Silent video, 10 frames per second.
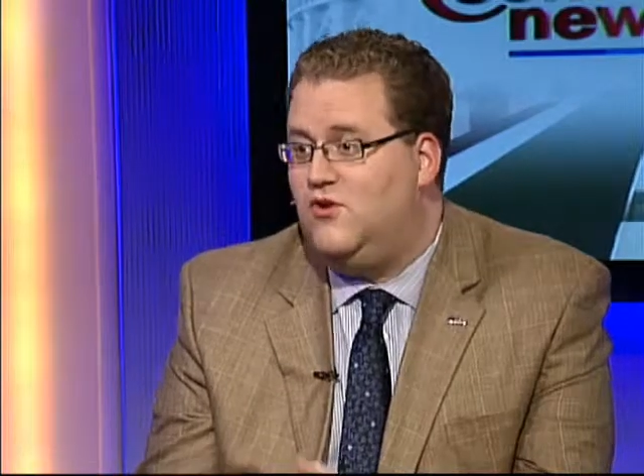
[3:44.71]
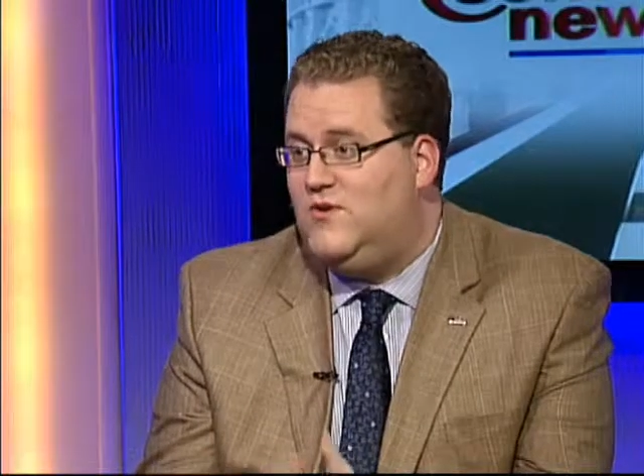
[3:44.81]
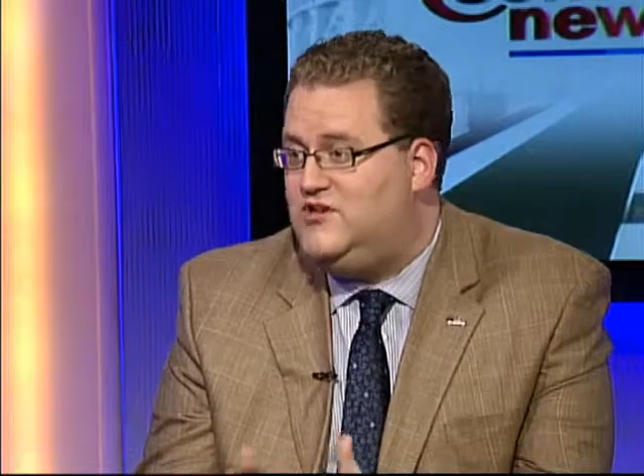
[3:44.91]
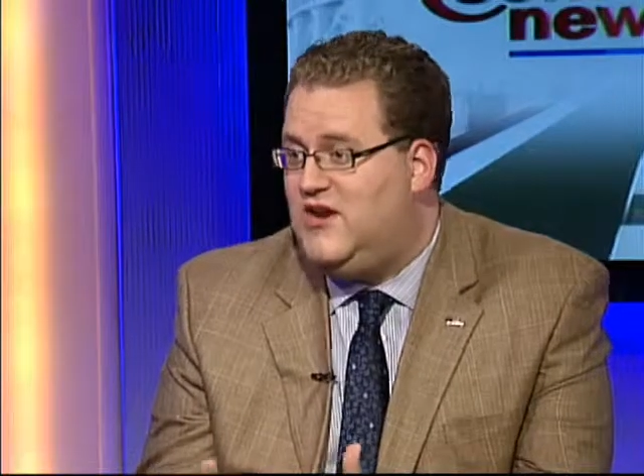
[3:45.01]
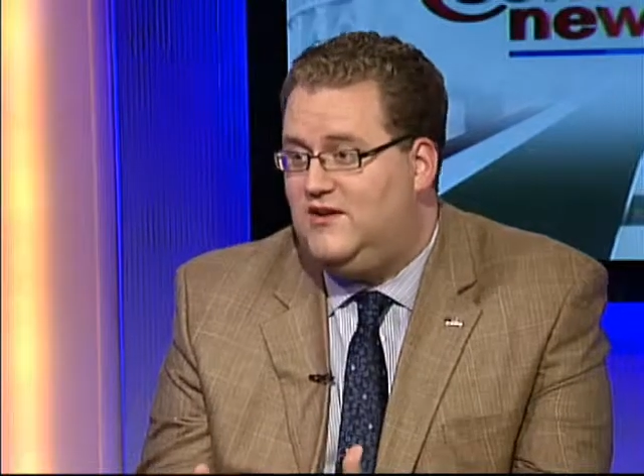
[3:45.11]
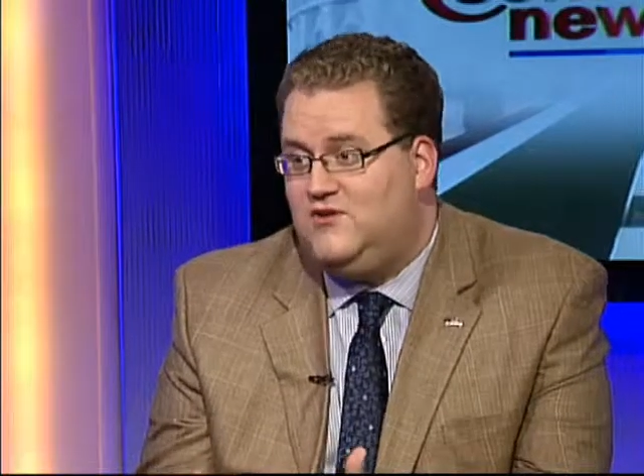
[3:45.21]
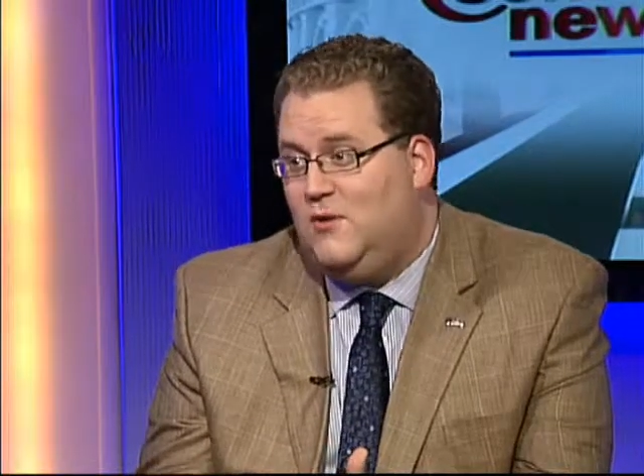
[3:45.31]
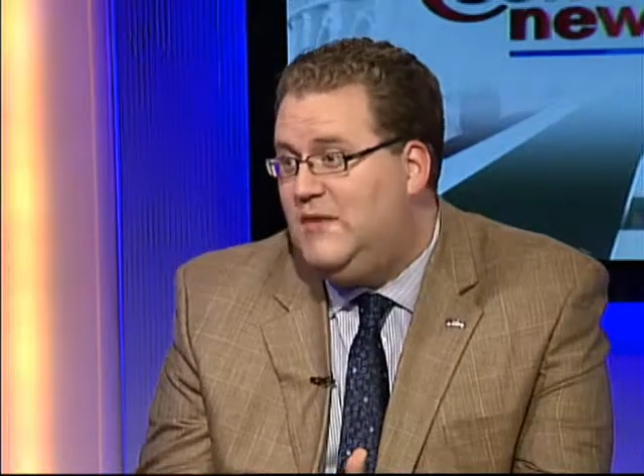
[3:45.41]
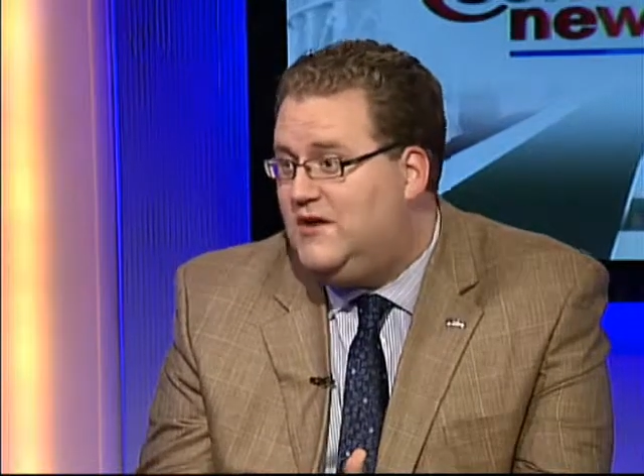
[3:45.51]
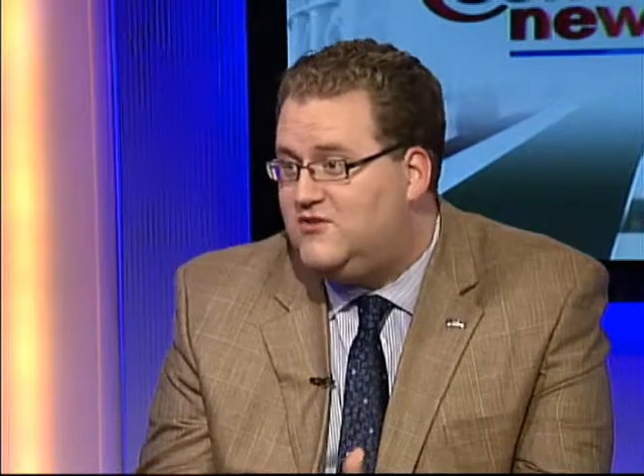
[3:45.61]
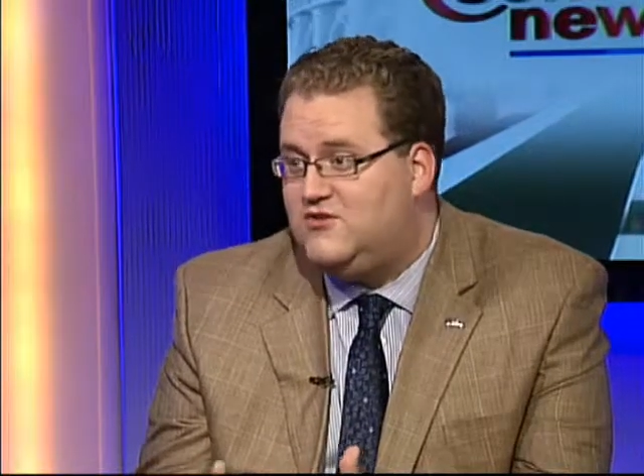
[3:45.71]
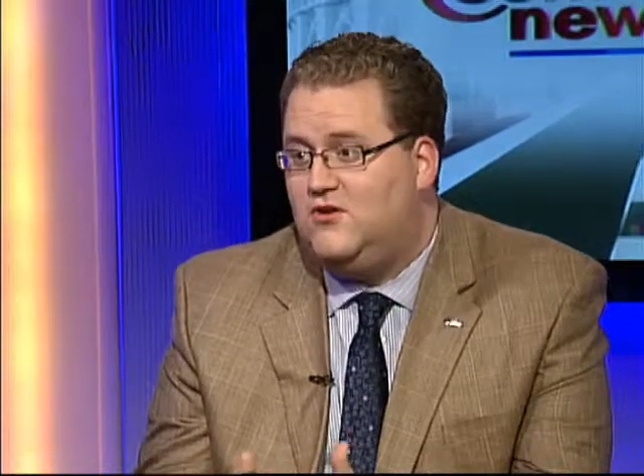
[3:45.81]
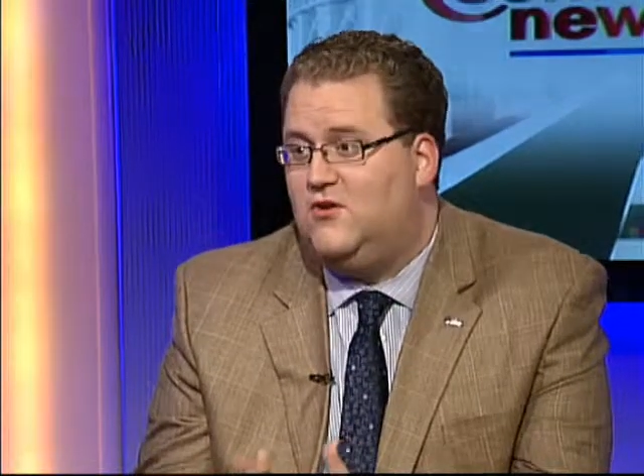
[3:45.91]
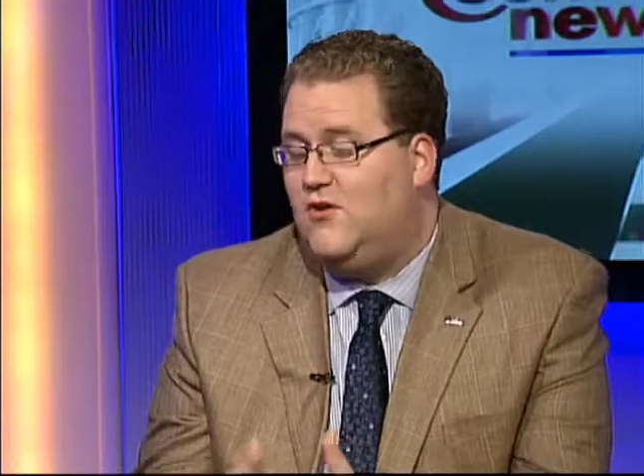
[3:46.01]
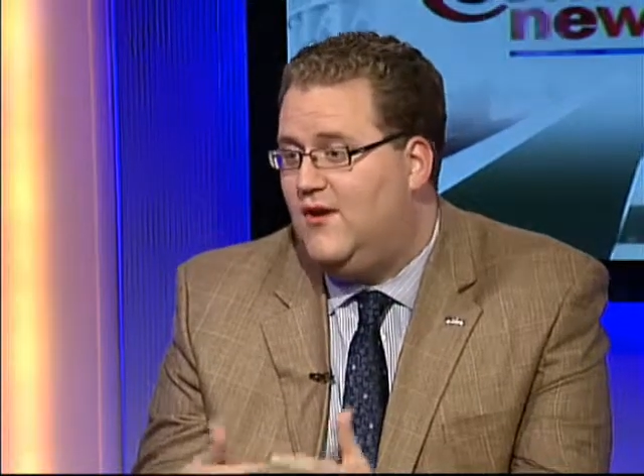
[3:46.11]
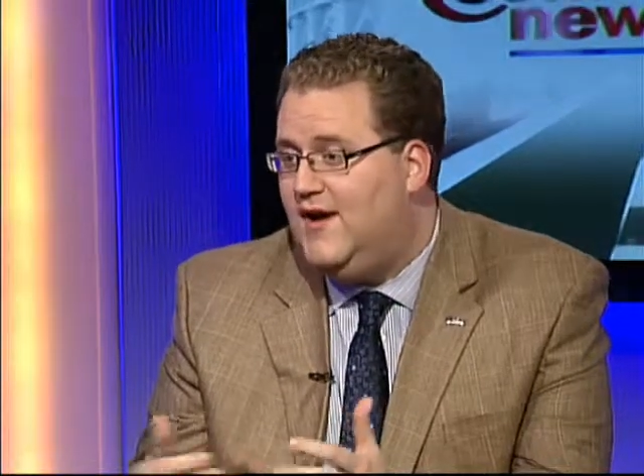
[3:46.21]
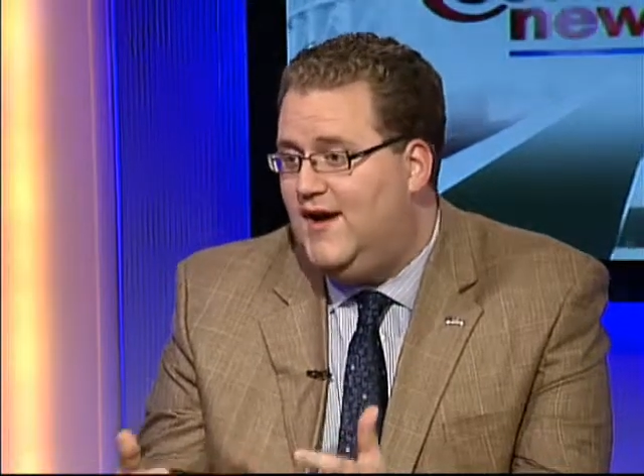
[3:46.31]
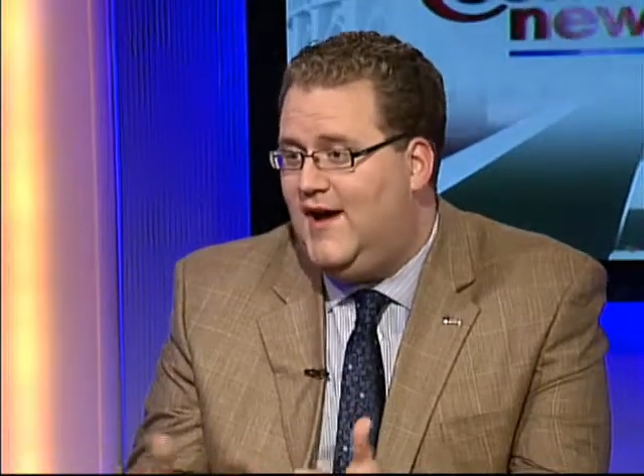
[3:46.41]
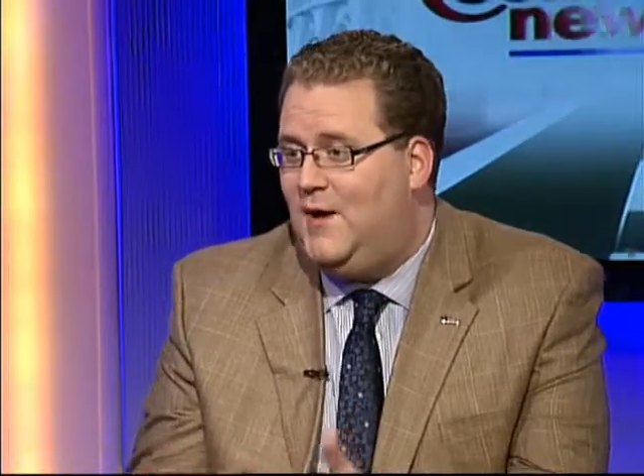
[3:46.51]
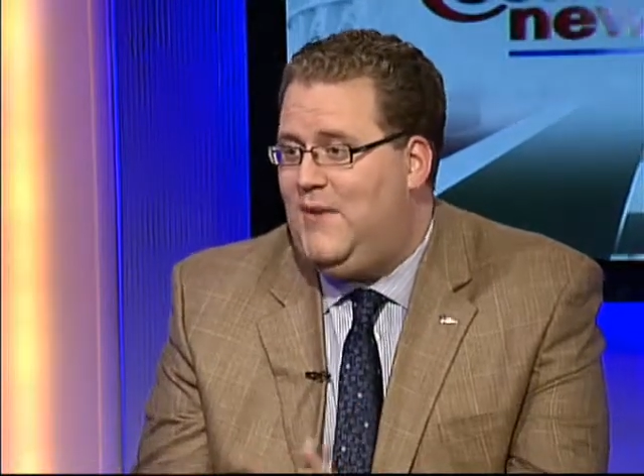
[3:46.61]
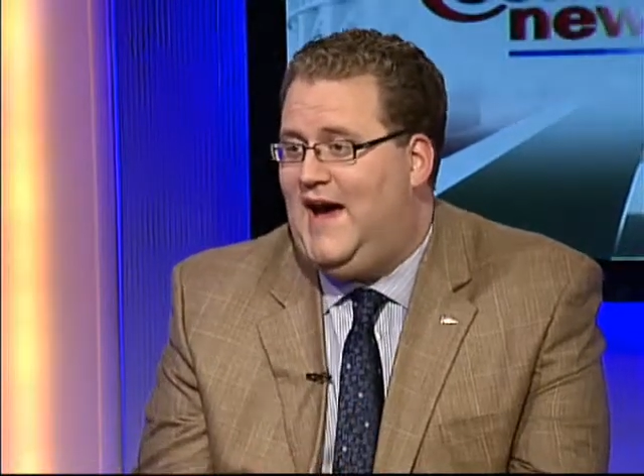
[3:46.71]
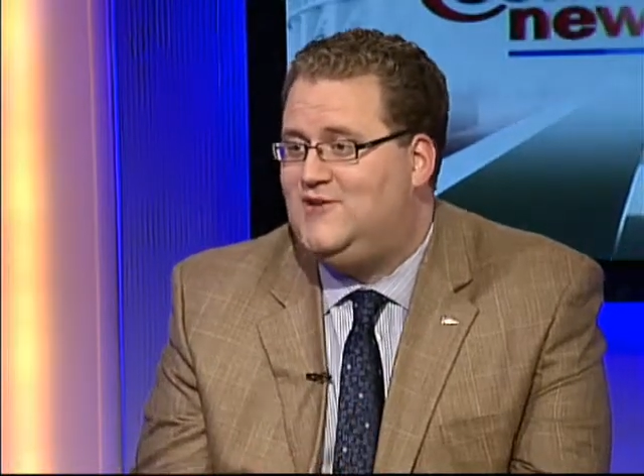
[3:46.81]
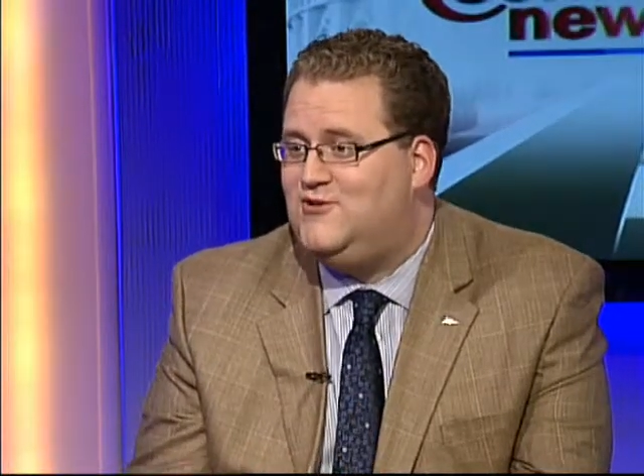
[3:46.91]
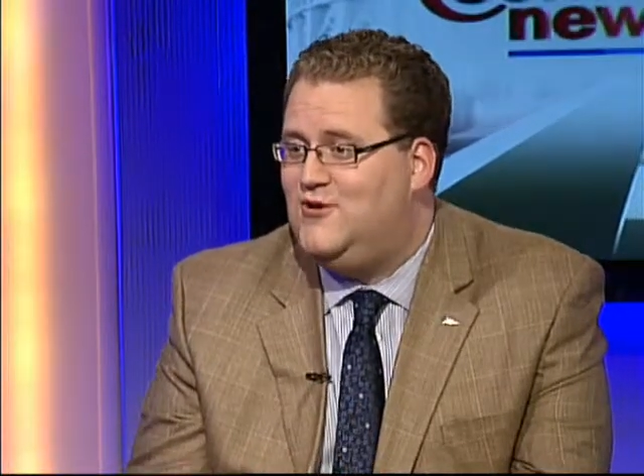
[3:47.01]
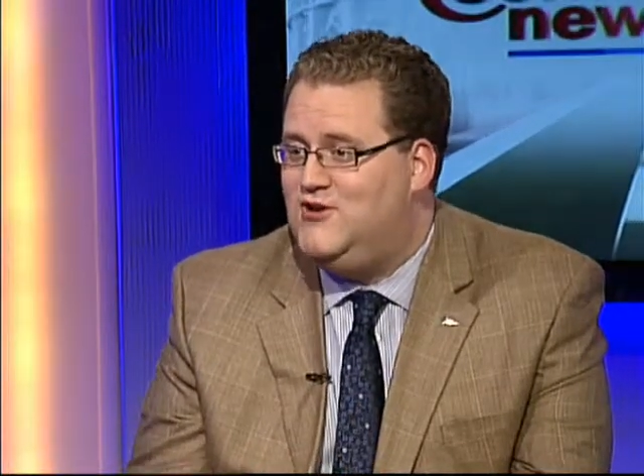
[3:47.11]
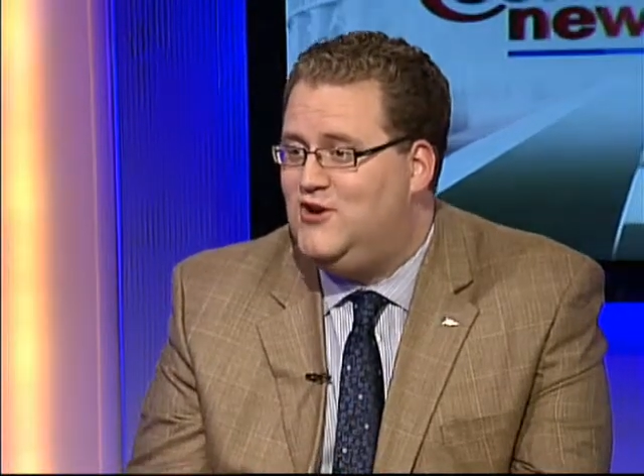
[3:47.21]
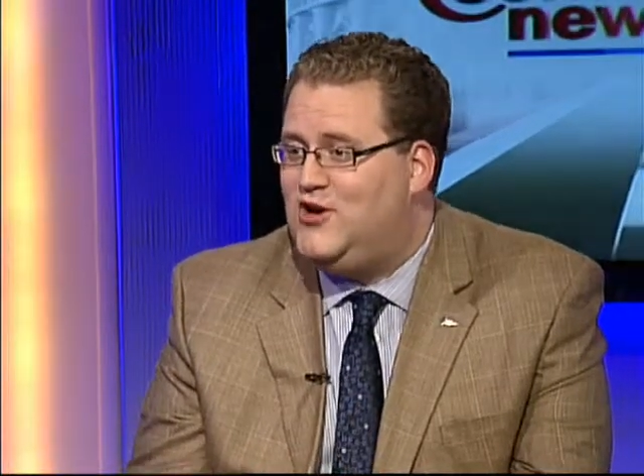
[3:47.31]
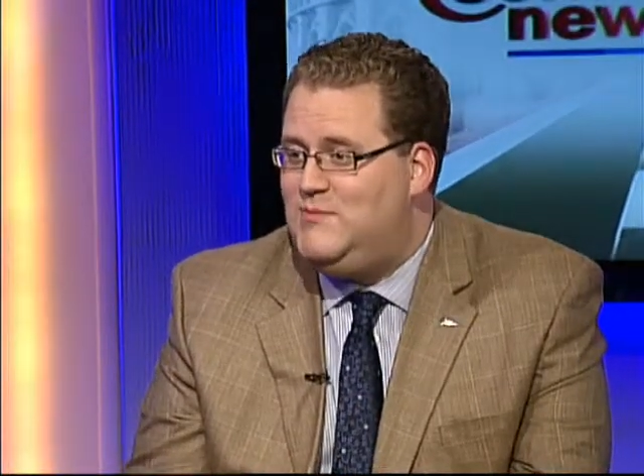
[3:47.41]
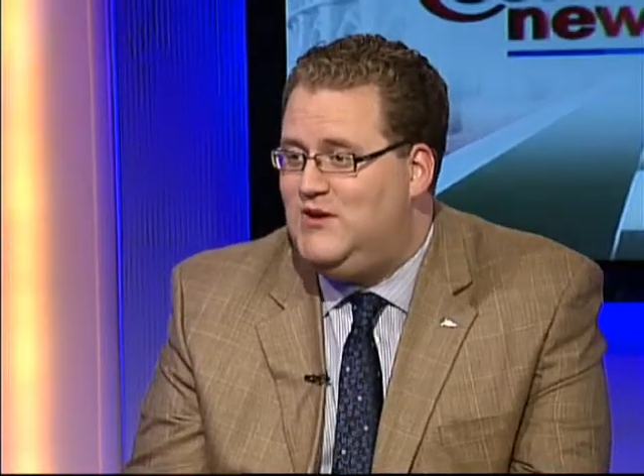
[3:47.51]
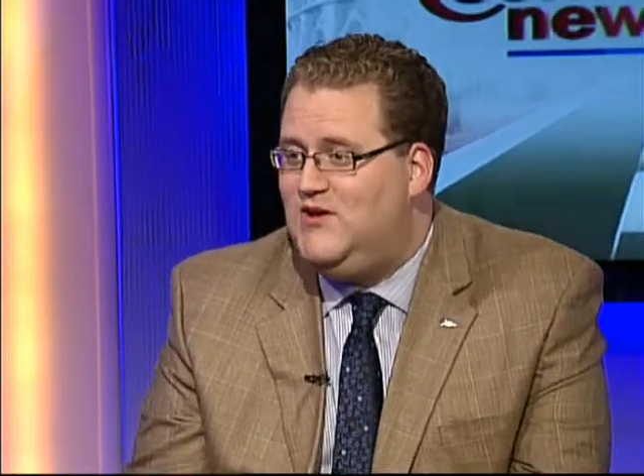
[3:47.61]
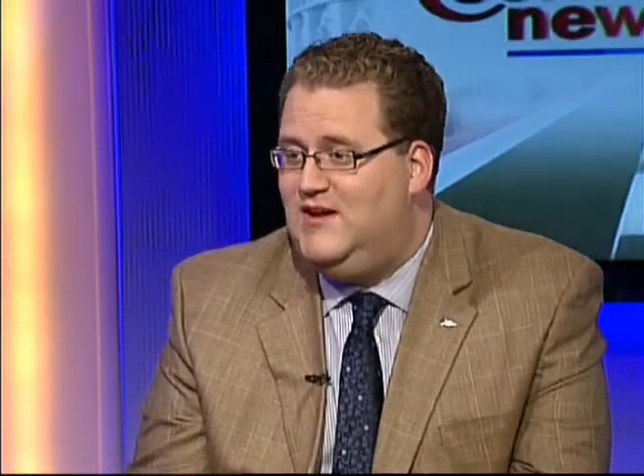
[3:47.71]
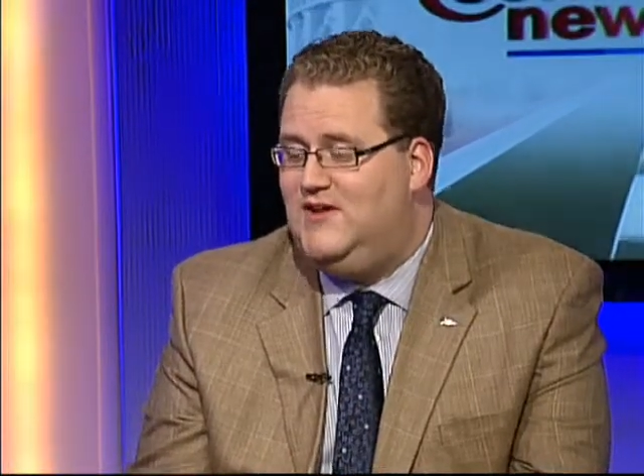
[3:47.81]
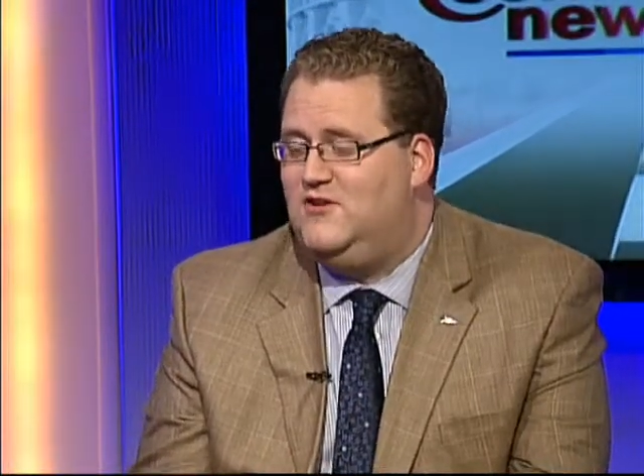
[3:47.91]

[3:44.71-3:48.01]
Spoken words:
or reach out to a minister or a pastor in your community.